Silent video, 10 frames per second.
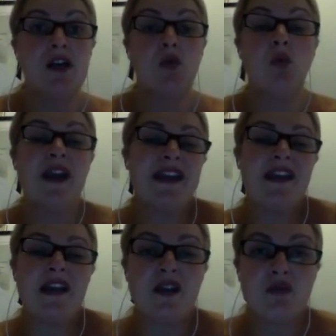
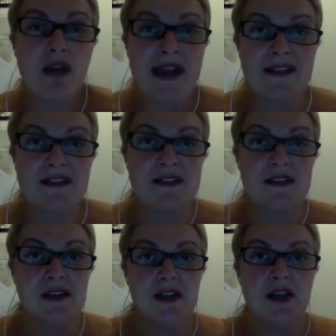weekend rate
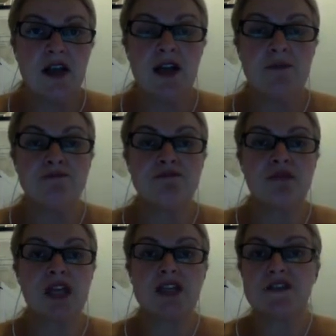
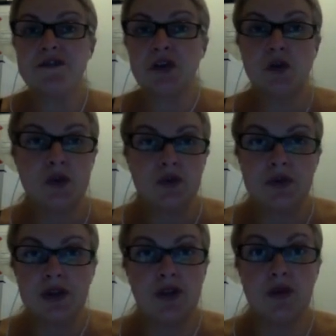to fill
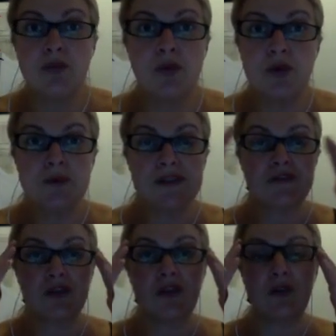the rooms if
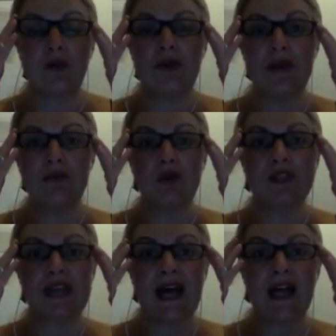you're not already
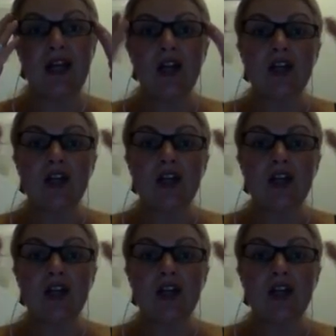booked out.